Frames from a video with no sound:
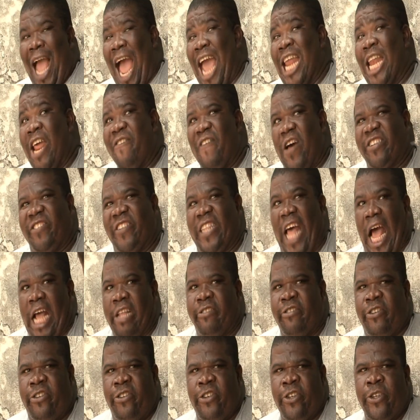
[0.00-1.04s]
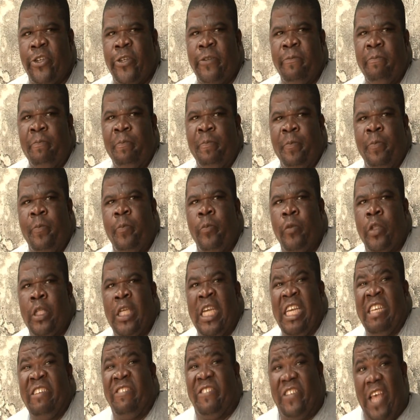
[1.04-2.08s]
I never start.
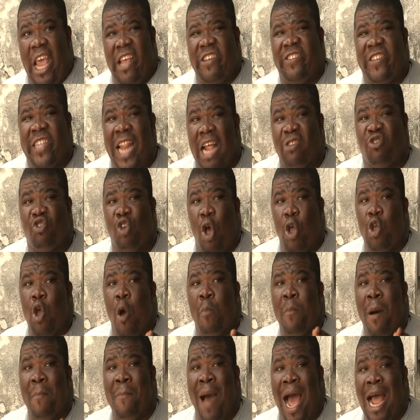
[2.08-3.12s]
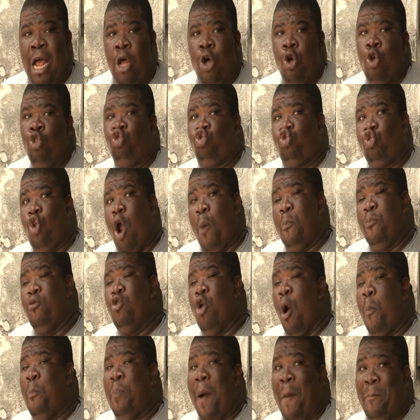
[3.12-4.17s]
Since now so your mama
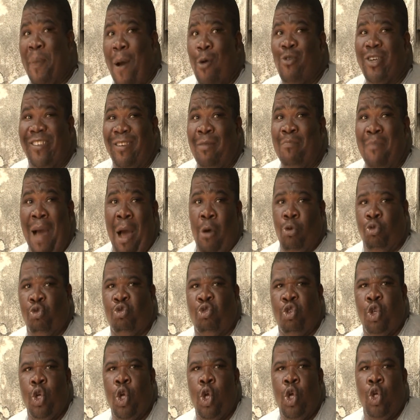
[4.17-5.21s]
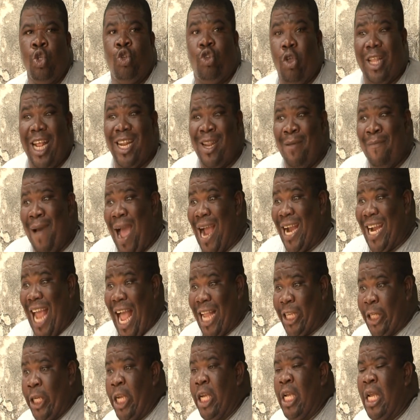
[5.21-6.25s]
trouble your papa with him out. So that the man
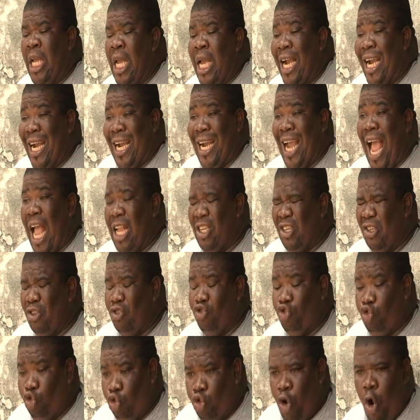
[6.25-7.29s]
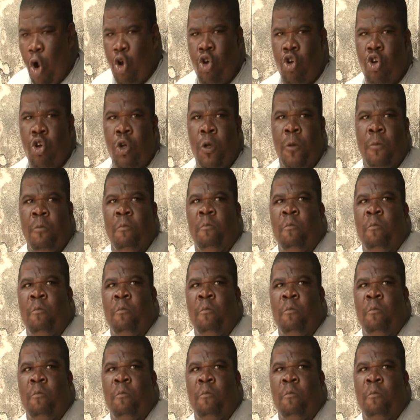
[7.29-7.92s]
catch stroke.